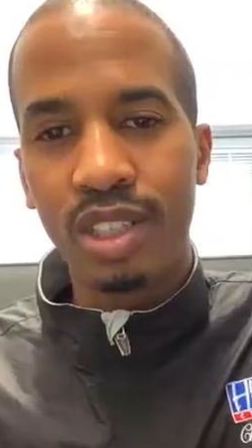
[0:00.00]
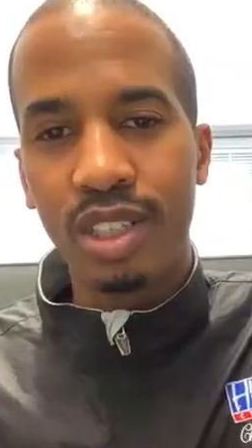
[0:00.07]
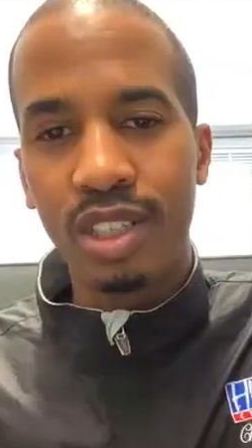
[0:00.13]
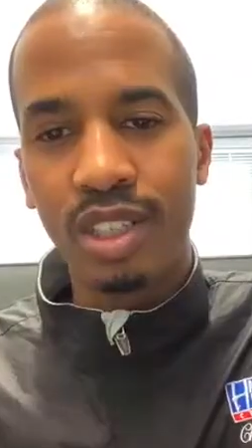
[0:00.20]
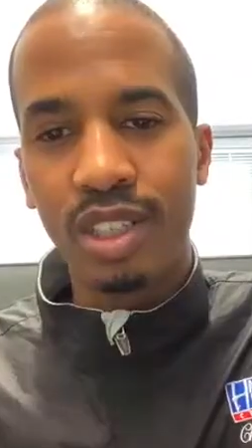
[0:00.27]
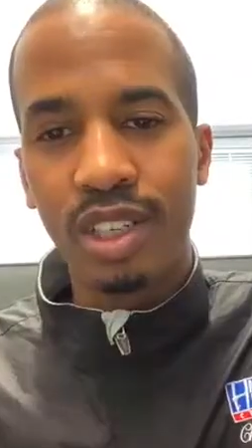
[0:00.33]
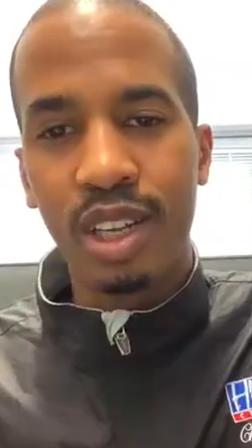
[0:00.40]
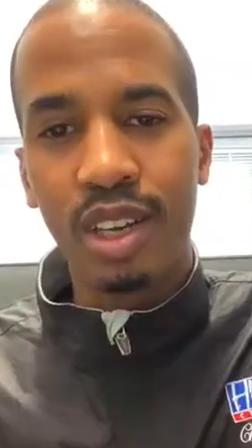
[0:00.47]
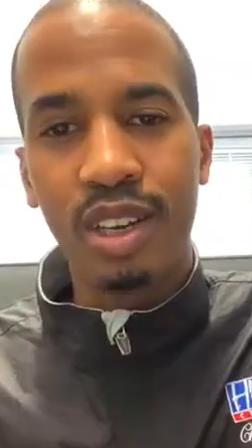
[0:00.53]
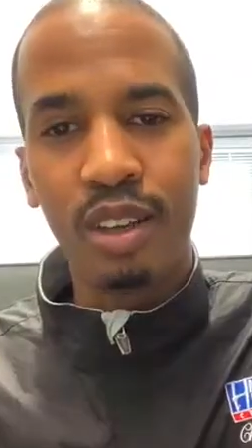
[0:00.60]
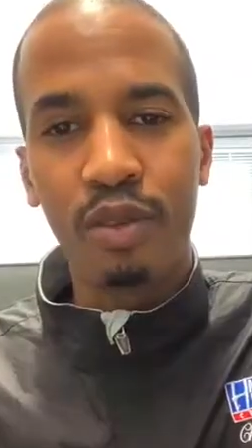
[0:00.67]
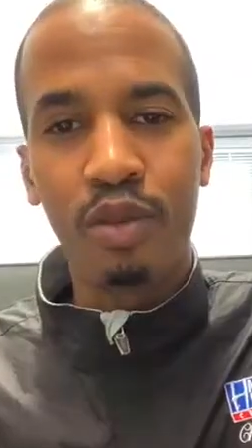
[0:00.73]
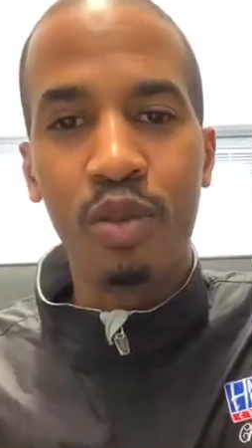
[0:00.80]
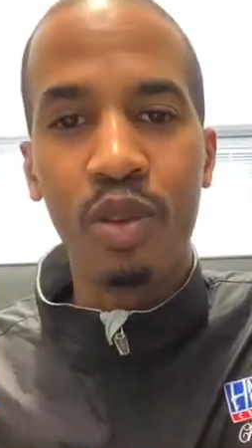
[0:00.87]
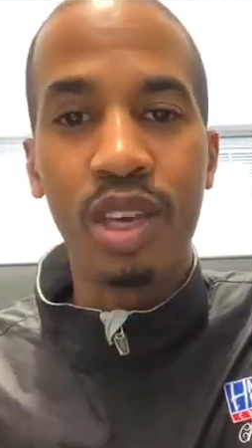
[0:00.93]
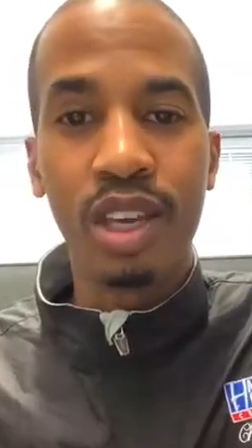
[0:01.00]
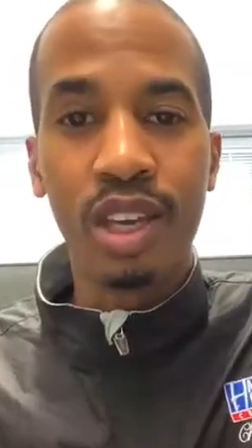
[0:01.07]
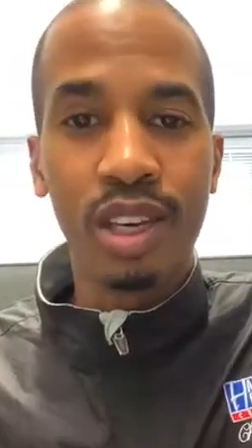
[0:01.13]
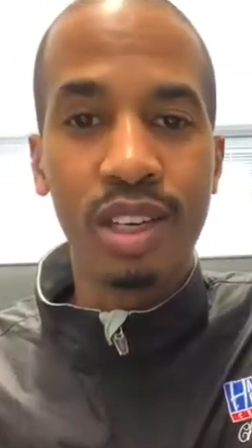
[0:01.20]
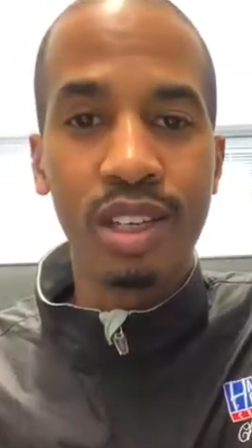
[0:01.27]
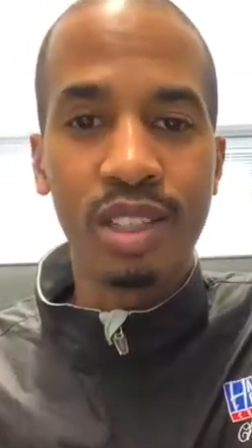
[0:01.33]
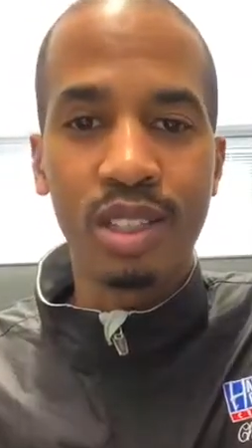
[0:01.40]
Then if we
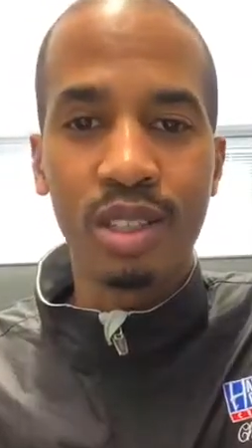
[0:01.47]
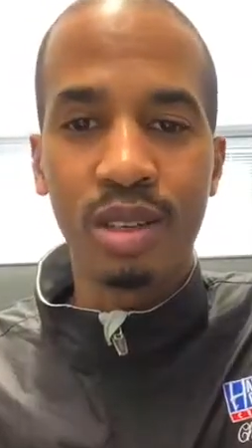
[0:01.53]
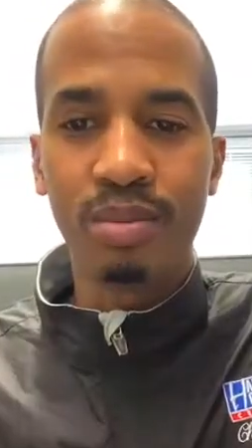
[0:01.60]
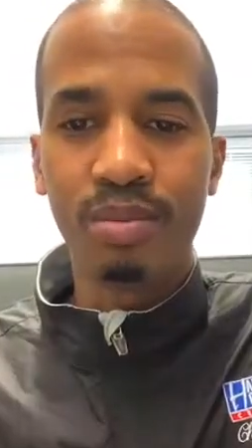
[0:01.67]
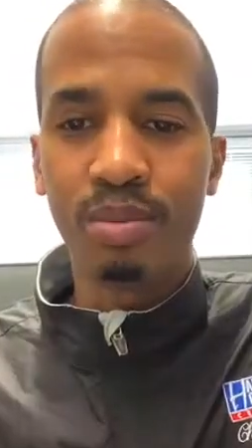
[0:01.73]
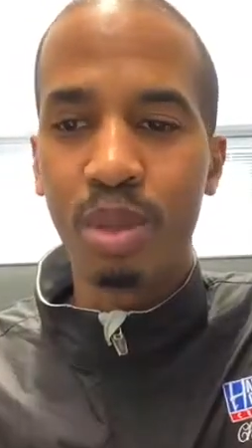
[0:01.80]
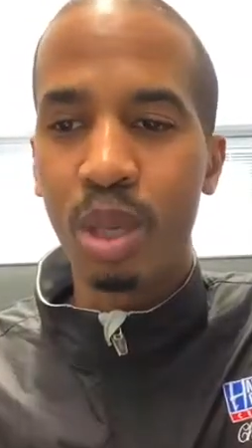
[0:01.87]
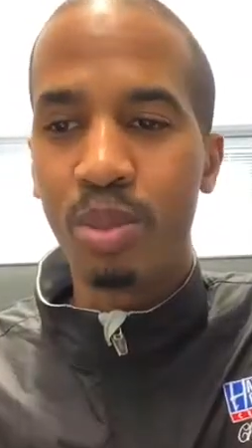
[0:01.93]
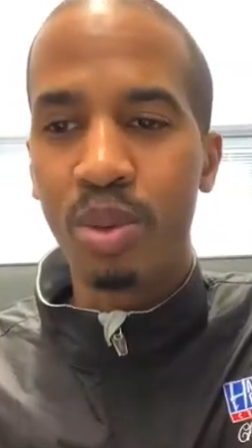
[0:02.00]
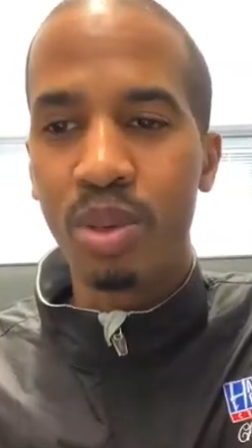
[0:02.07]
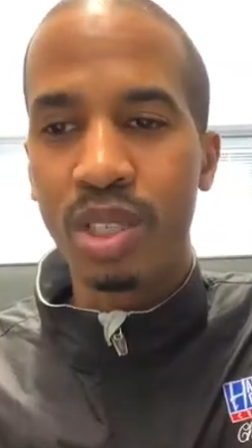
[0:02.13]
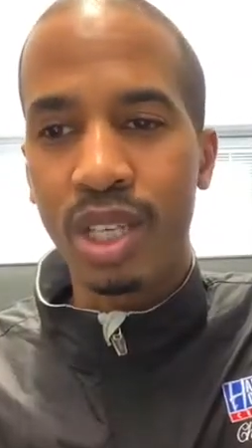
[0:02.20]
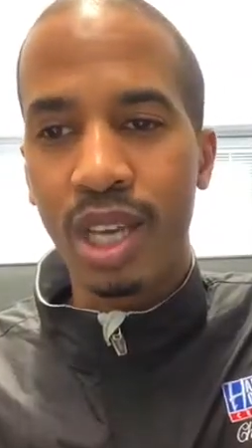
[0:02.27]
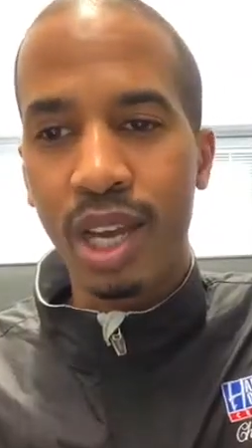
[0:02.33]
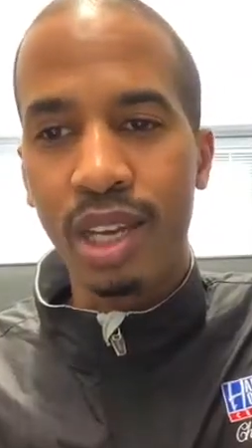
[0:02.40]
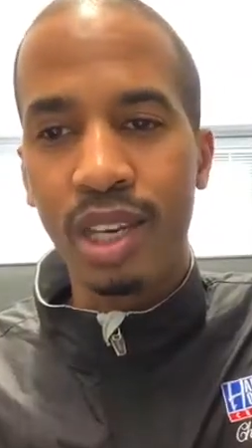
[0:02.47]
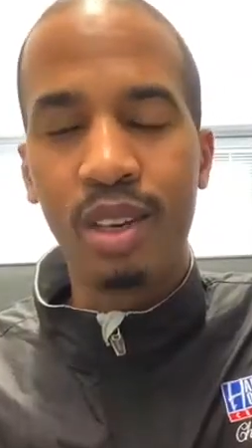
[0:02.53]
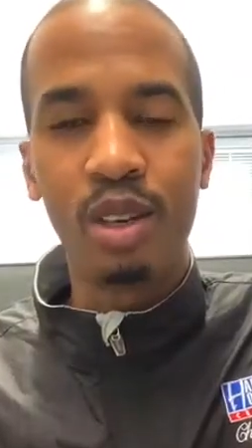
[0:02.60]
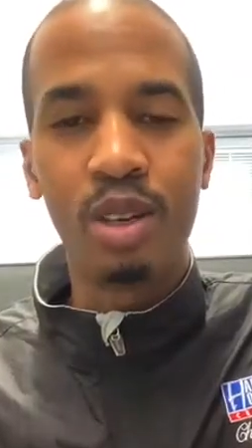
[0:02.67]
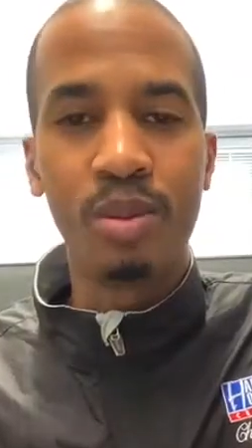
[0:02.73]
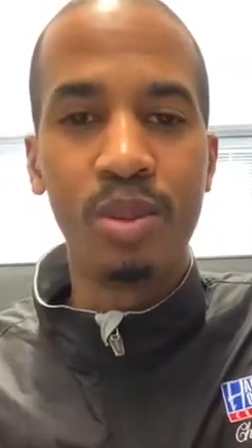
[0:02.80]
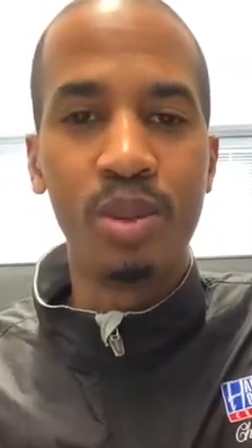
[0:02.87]
hear some people
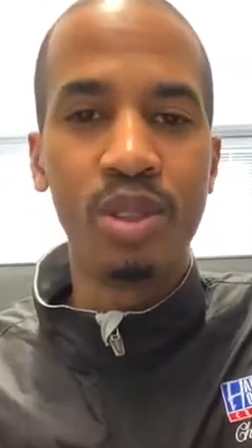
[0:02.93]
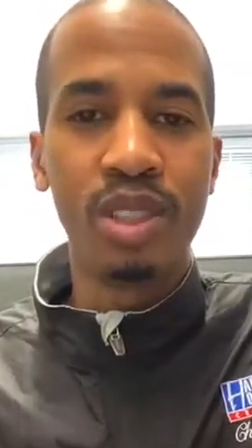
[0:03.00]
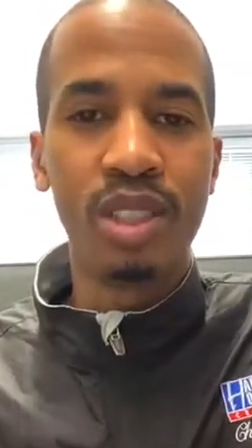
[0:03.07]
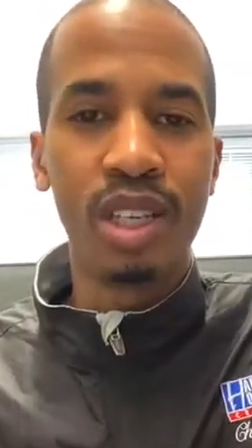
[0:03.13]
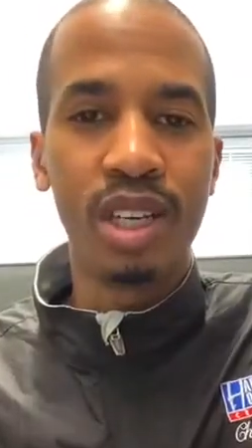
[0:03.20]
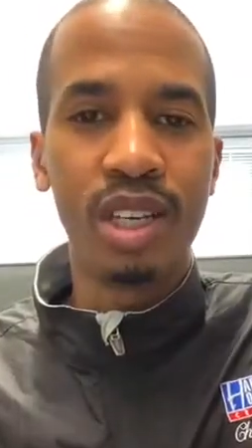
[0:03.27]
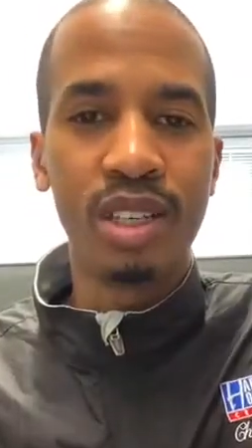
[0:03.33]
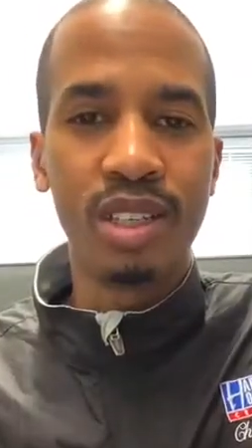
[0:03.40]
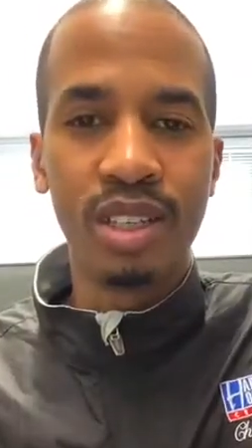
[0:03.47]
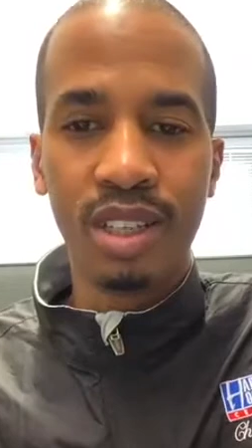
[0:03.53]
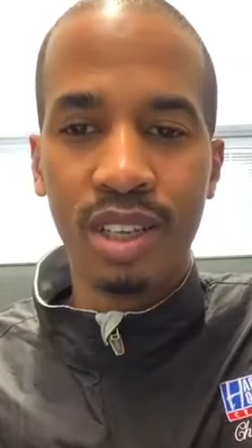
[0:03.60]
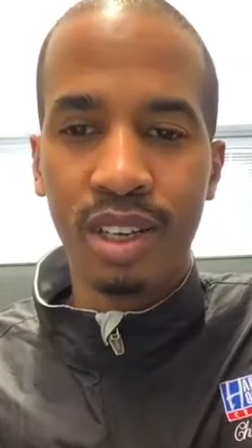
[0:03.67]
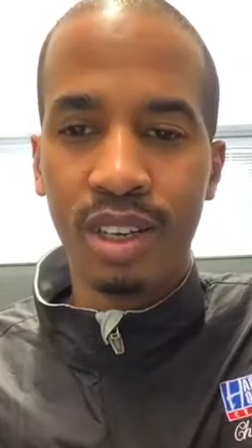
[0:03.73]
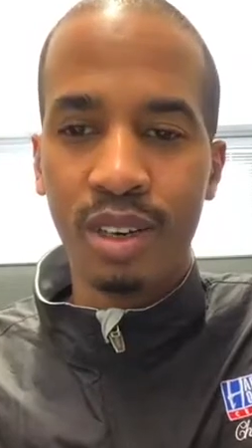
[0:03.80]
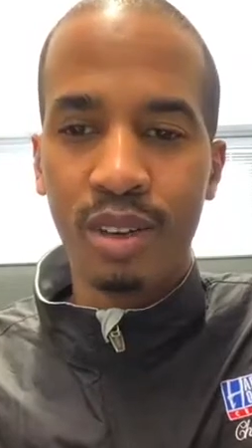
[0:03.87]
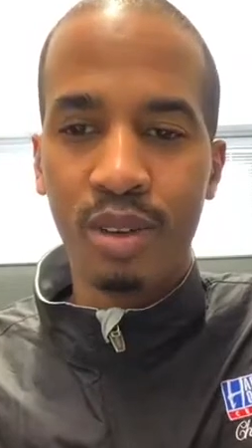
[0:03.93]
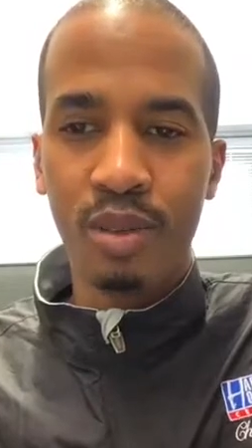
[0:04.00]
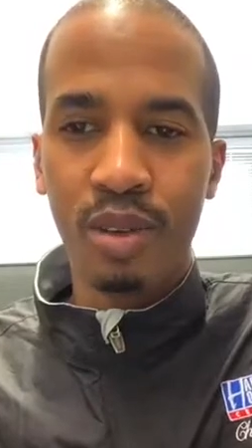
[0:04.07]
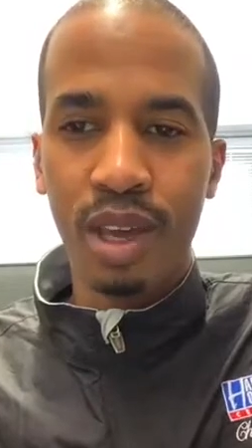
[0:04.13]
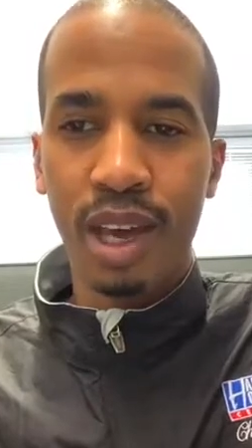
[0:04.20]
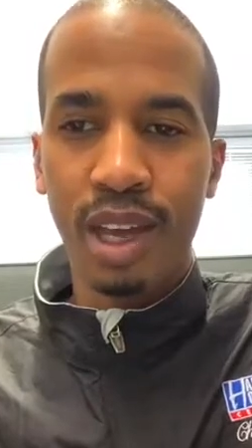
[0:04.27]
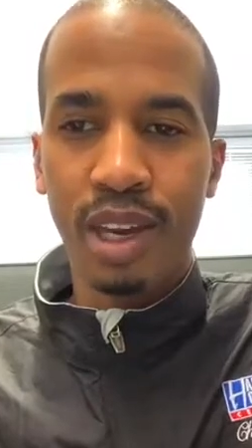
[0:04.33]
sighting the moon, then
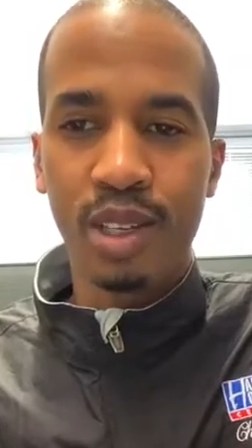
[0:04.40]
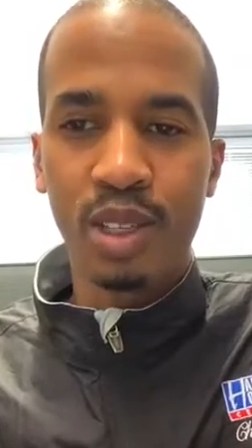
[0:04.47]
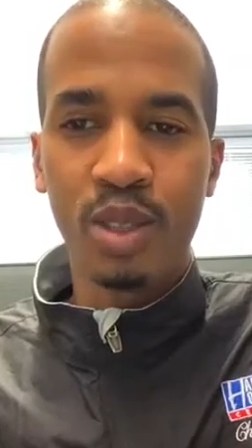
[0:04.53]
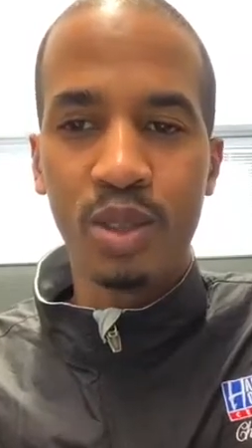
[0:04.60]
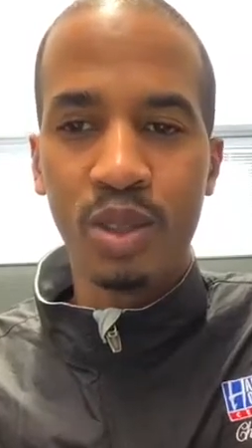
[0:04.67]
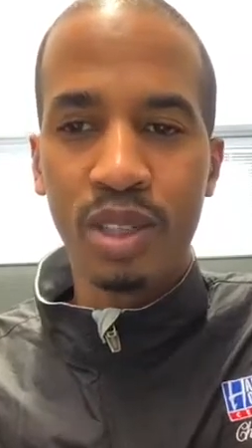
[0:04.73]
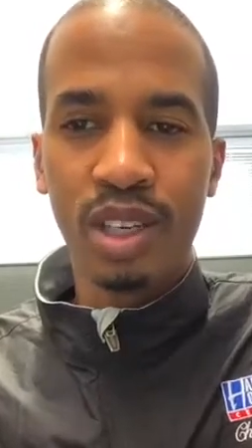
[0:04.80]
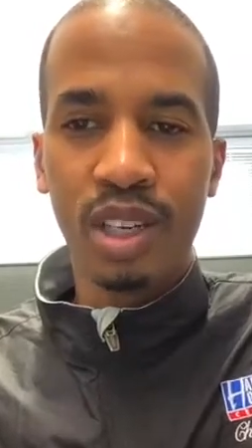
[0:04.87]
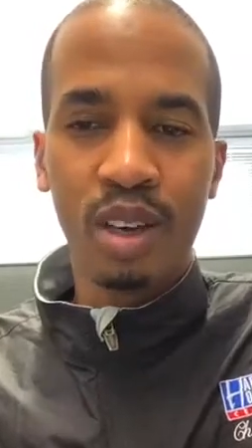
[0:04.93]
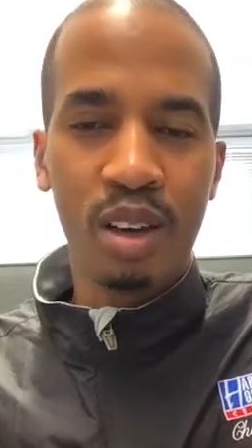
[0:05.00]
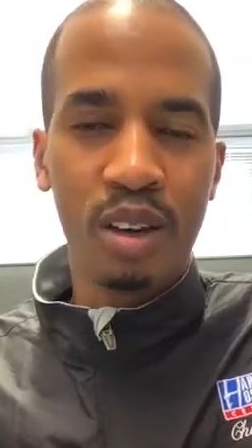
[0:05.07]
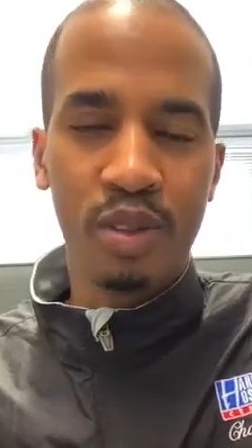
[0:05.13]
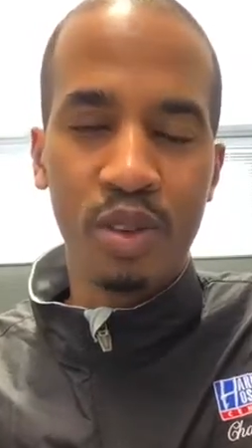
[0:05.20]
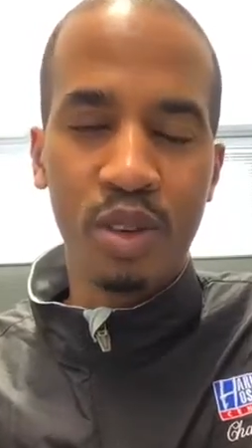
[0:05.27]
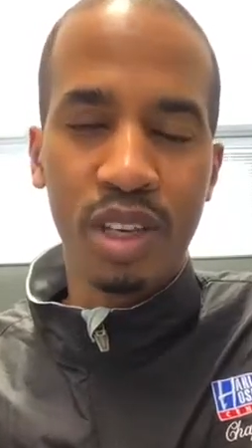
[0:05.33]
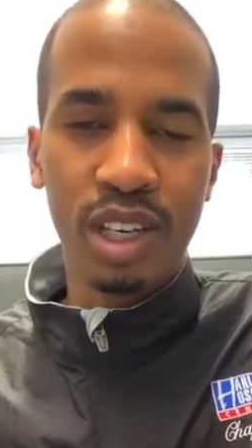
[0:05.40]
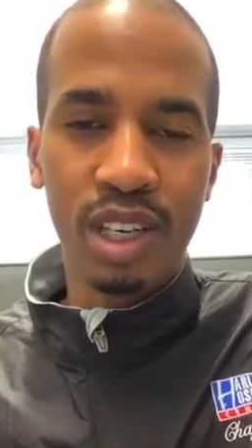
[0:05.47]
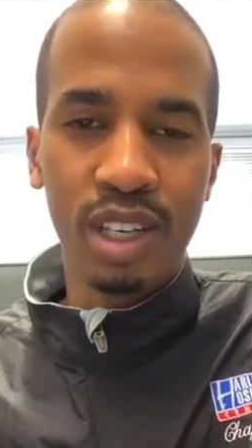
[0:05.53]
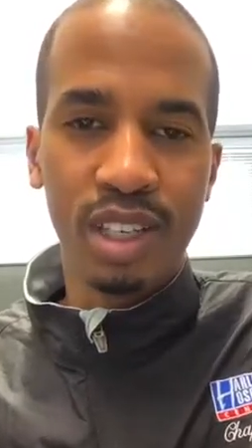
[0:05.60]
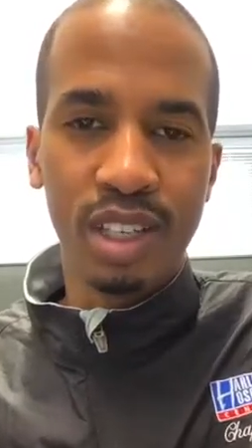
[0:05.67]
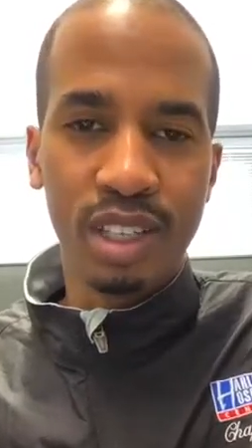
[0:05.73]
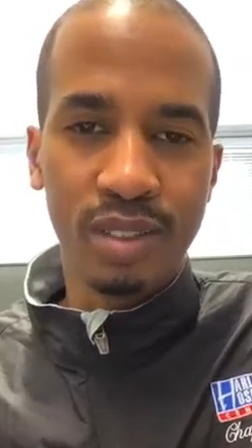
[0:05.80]
we announce the day of the
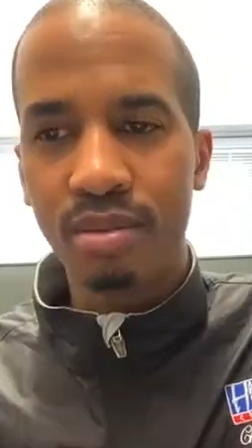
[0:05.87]
Eid.